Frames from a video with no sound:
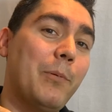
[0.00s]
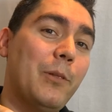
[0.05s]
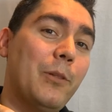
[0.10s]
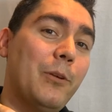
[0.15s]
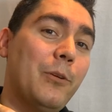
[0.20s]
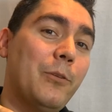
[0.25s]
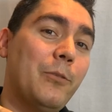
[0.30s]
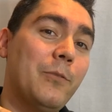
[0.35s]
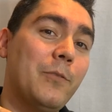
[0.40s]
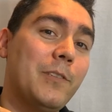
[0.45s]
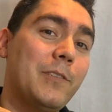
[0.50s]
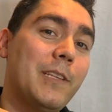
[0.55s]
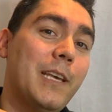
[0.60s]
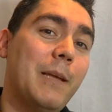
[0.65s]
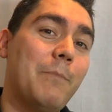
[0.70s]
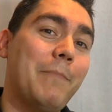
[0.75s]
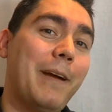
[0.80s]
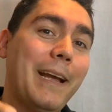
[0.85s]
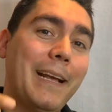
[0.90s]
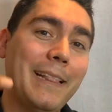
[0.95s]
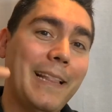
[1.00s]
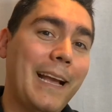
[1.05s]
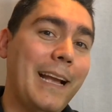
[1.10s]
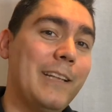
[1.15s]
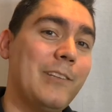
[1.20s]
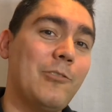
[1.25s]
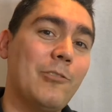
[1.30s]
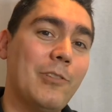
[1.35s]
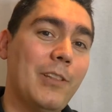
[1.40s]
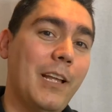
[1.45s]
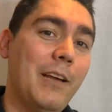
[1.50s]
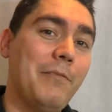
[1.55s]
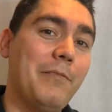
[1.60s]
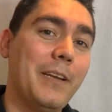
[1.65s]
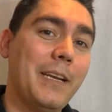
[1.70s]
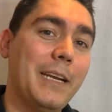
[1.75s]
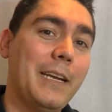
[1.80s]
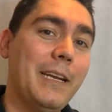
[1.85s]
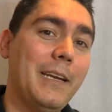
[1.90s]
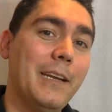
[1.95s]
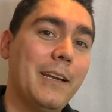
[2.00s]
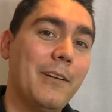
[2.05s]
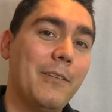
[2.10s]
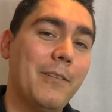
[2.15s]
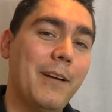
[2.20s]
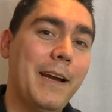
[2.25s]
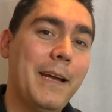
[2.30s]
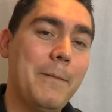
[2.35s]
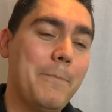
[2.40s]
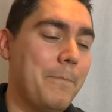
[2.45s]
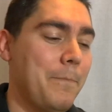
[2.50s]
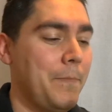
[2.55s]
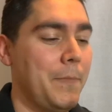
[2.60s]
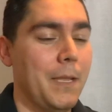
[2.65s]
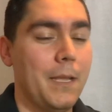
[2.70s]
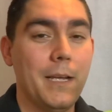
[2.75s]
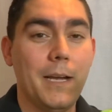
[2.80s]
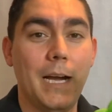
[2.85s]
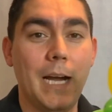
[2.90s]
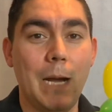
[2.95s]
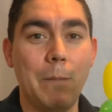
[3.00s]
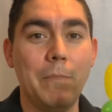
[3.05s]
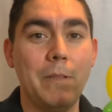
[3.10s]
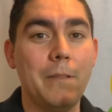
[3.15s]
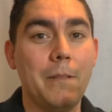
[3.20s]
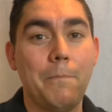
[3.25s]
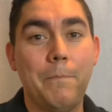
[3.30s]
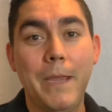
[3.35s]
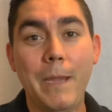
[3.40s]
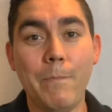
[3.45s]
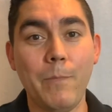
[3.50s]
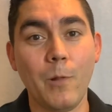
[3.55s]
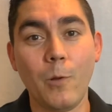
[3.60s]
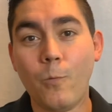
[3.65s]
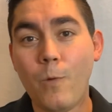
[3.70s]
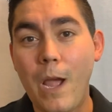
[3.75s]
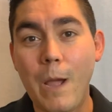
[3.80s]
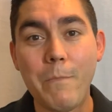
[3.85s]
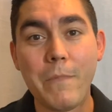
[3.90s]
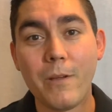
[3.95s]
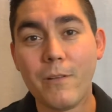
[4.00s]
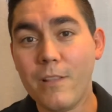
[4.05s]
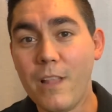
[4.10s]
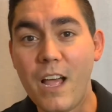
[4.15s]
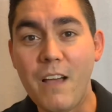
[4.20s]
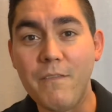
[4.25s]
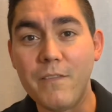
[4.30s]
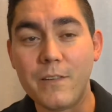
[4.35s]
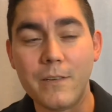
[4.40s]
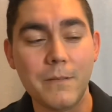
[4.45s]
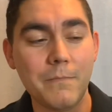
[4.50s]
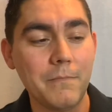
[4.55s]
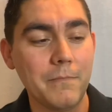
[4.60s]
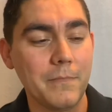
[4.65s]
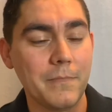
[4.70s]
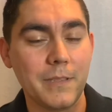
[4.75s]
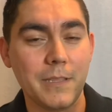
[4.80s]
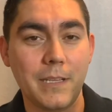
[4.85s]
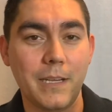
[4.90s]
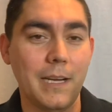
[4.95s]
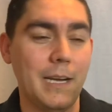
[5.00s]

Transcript: balloons that my clients are loving, right? And the people around me are loving them.